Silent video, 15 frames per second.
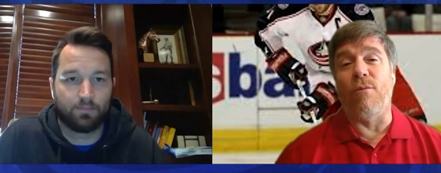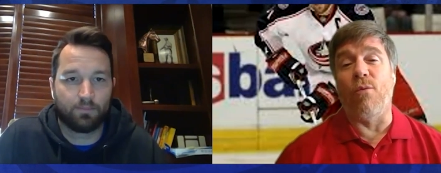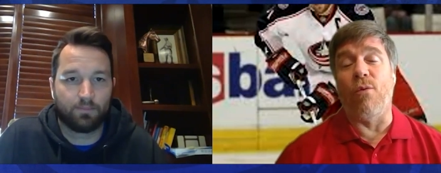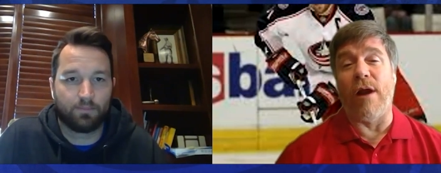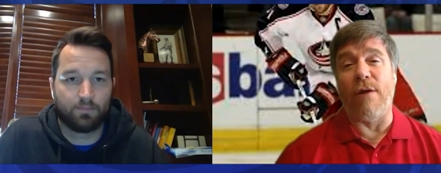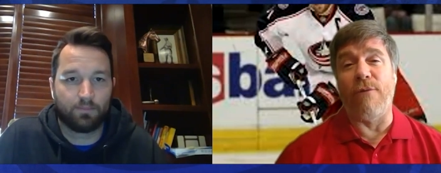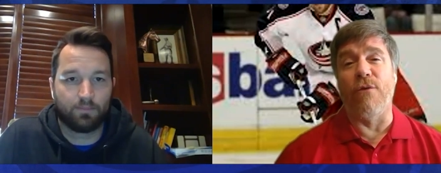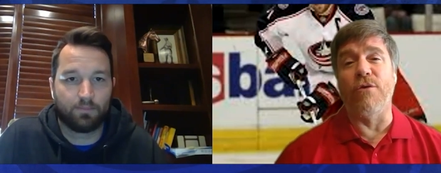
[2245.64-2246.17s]
Speaker 1: when
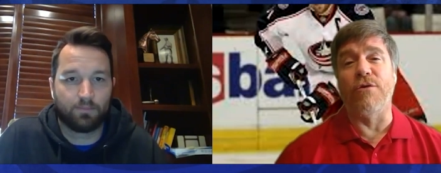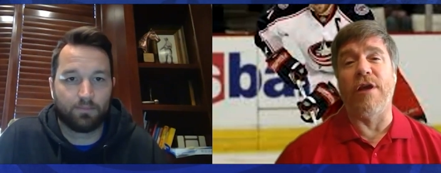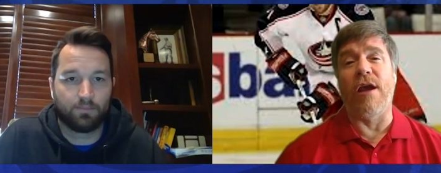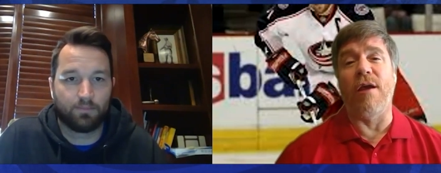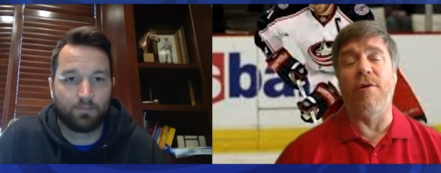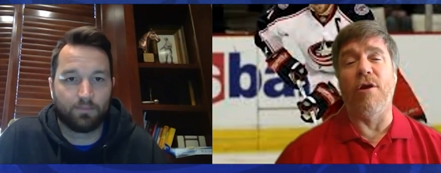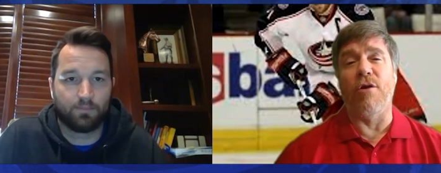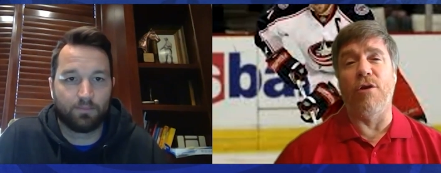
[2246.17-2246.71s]
I first
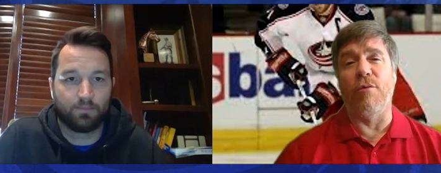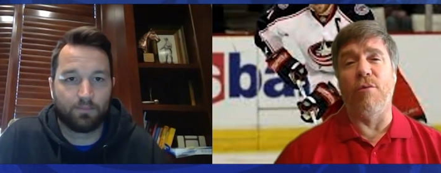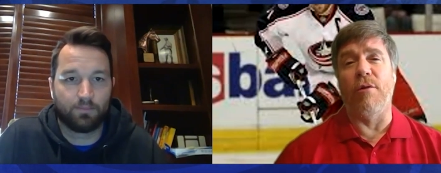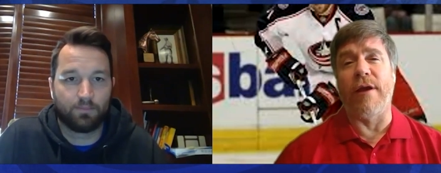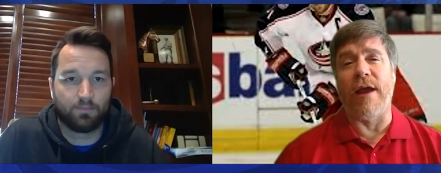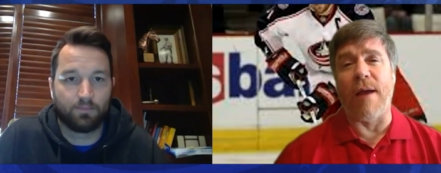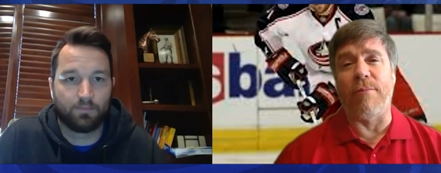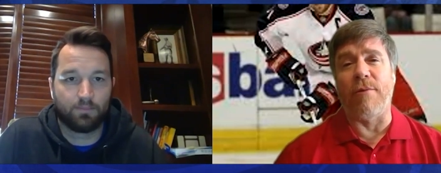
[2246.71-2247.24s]
came here, you were the
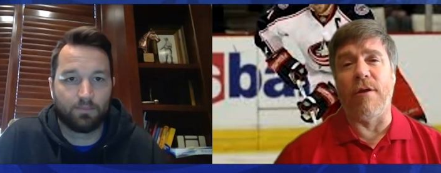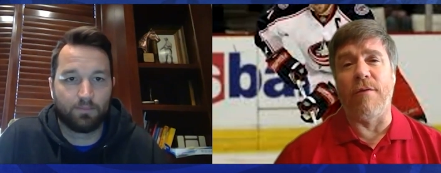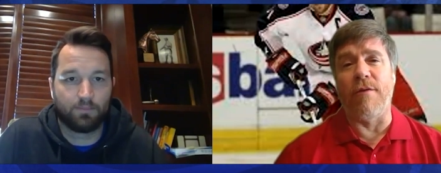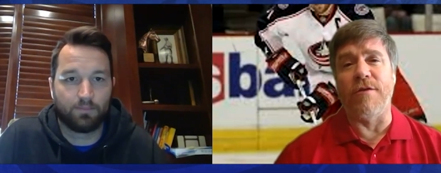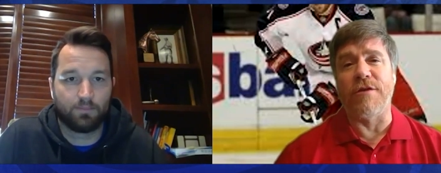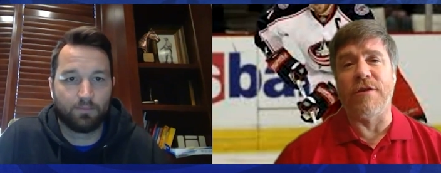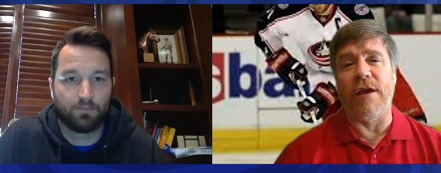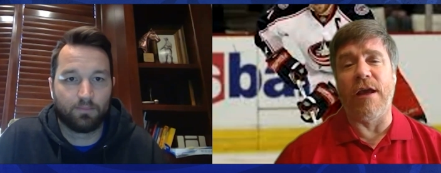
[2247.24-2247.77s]
captain of
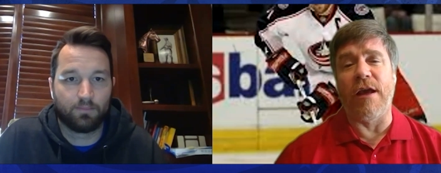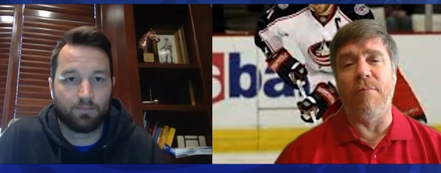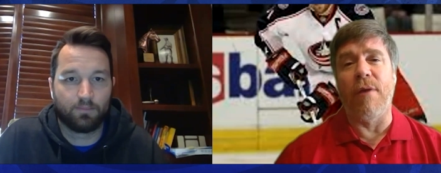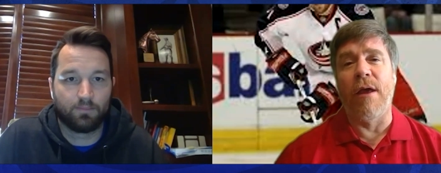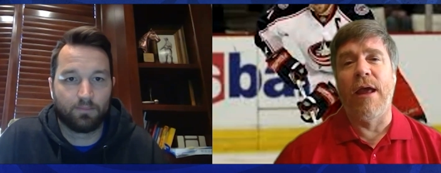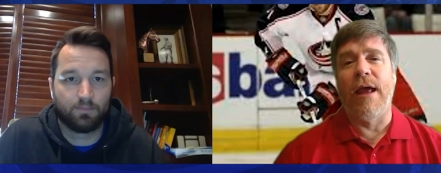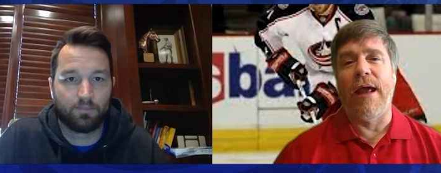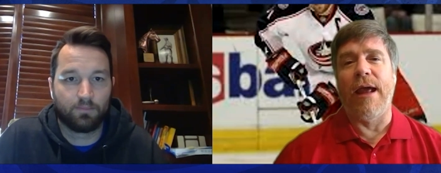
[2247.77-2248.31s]
this team,
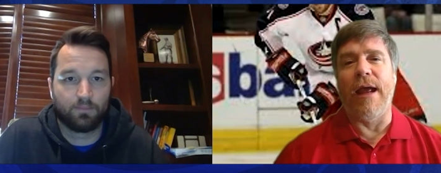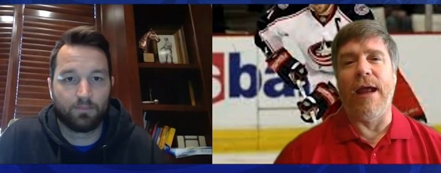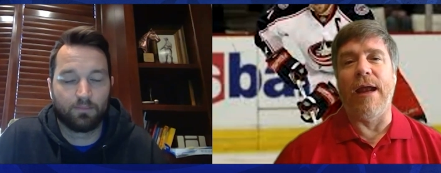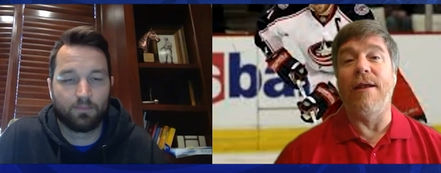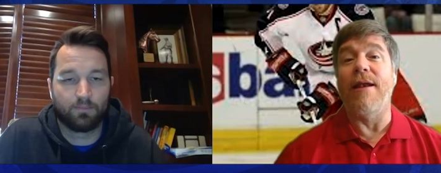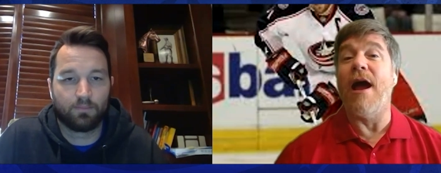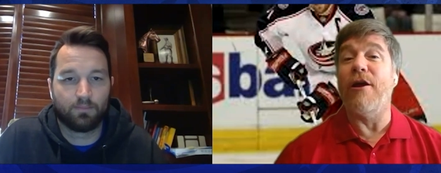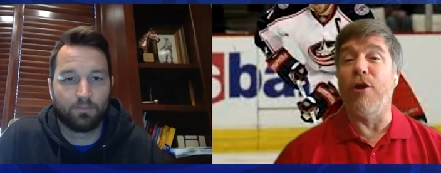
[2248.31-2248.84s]

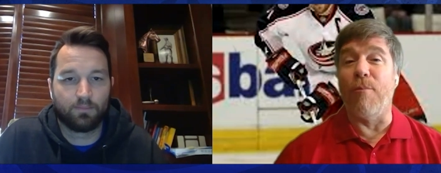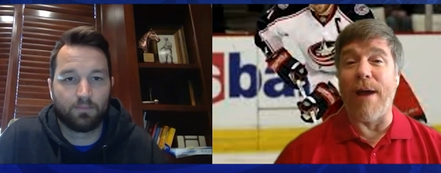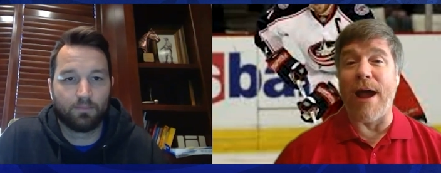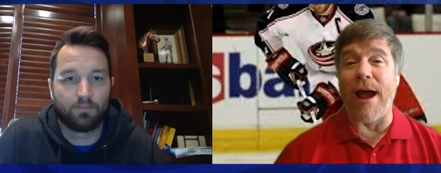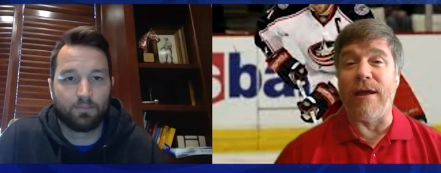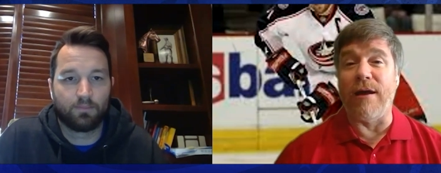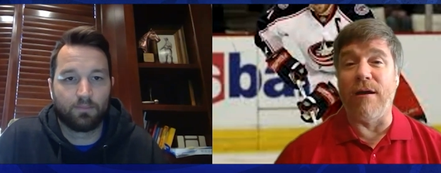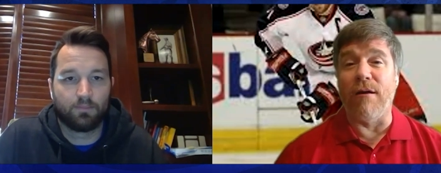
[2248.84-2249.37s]
and now you're
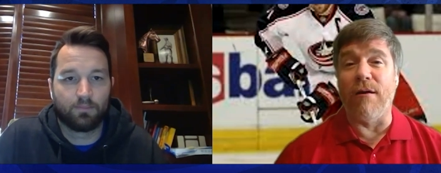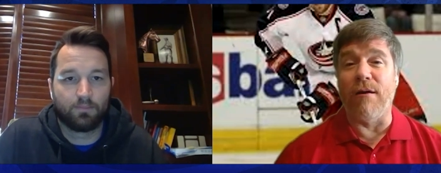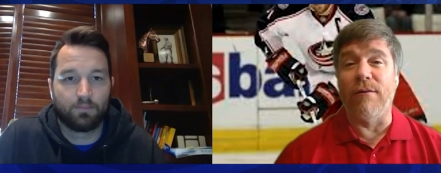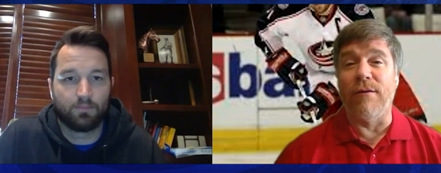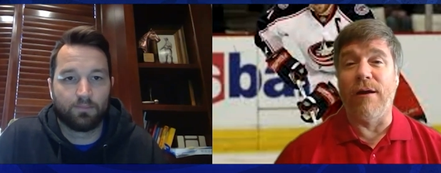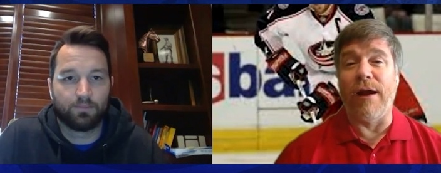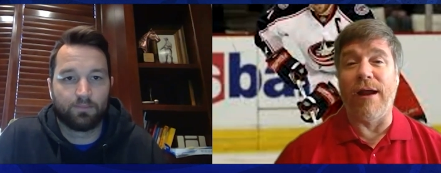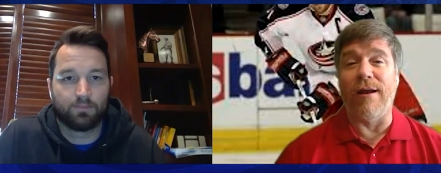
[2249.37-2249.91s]
back here
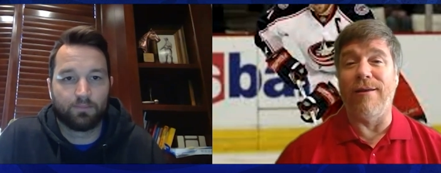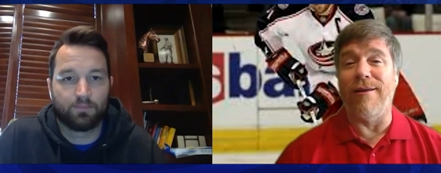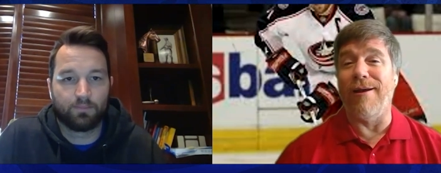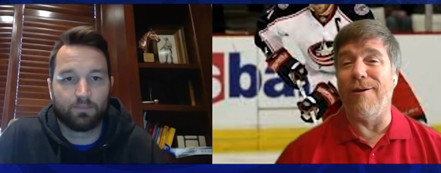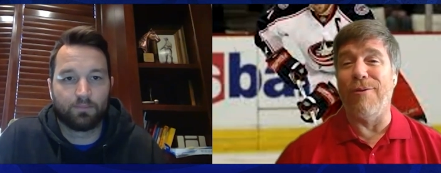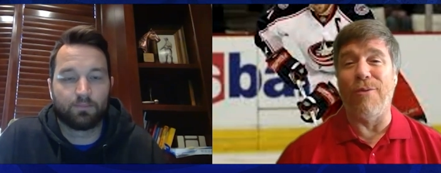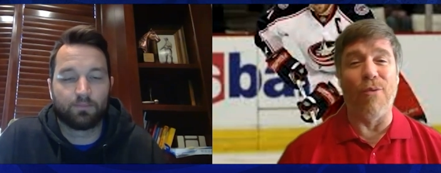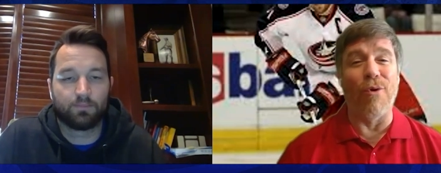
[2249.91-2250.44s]
and
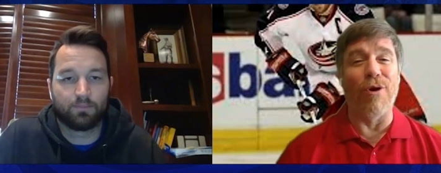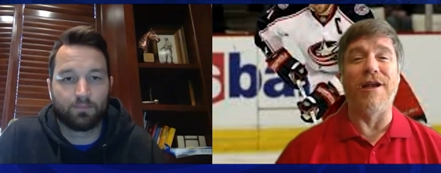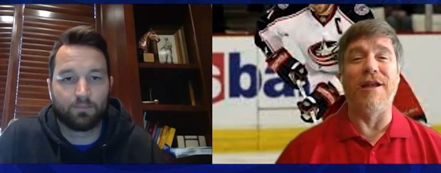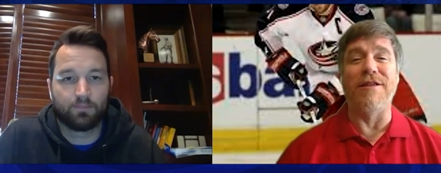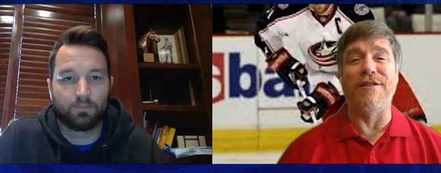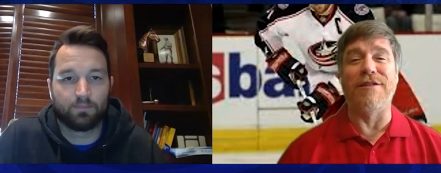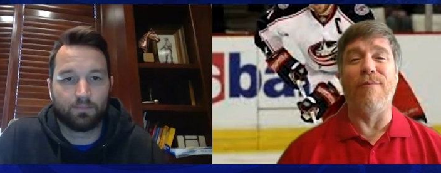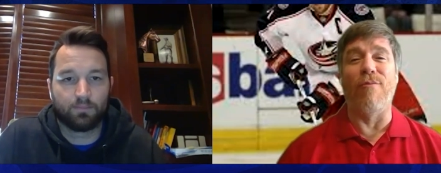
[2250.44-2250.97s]
uh, working in
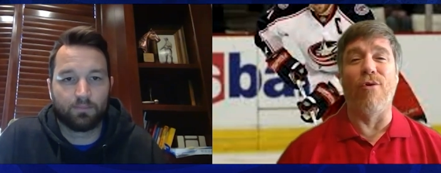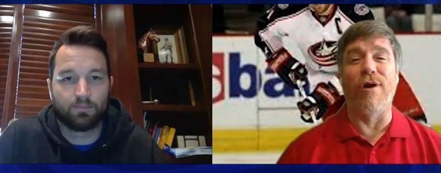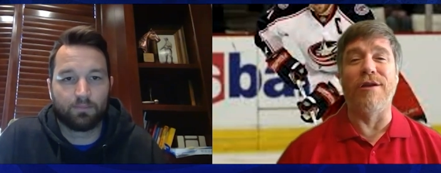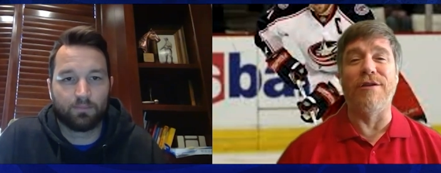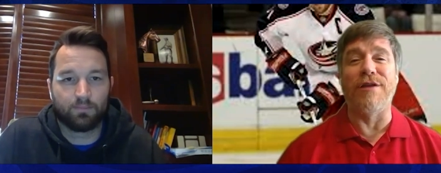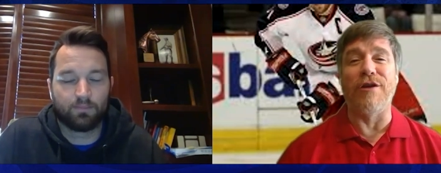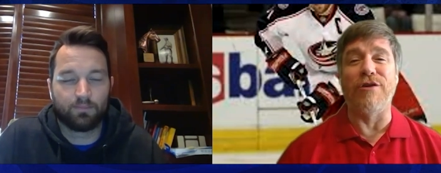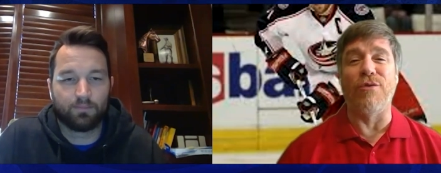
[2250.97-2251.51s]
the same
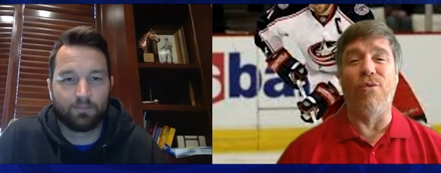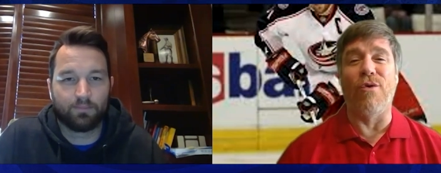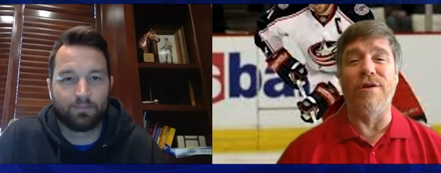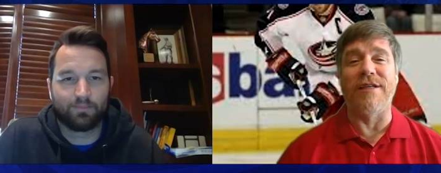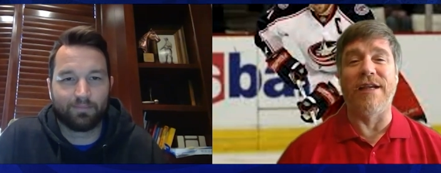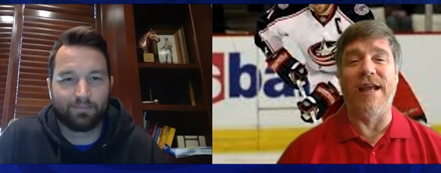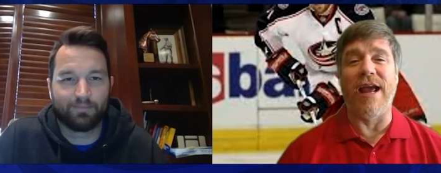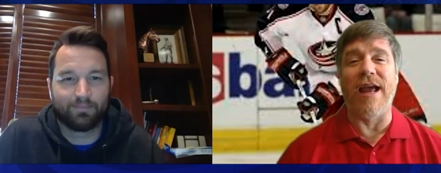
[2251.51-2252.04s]
organization
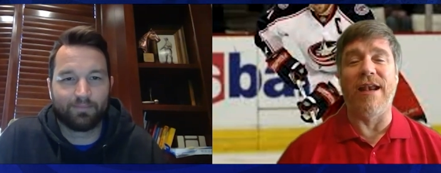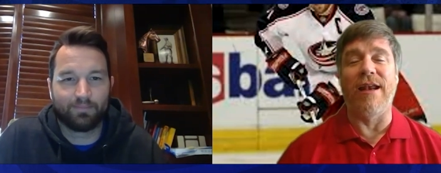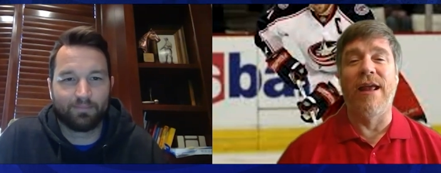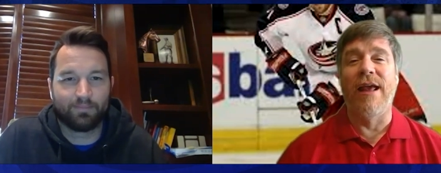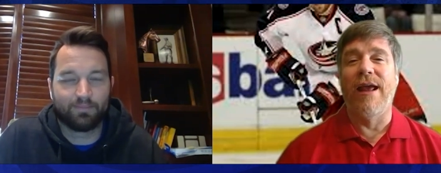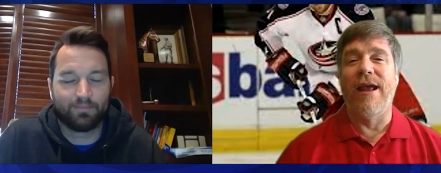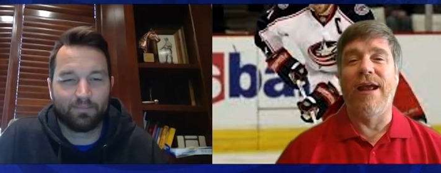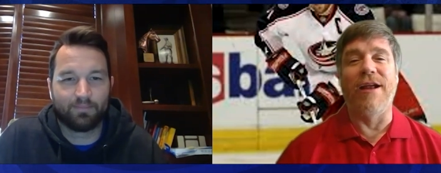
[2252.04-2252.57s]
once again.
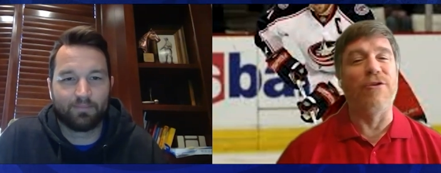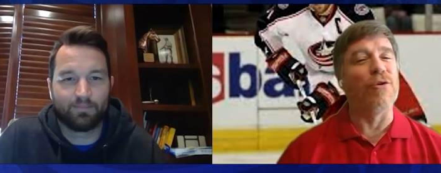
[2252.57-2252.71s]
It's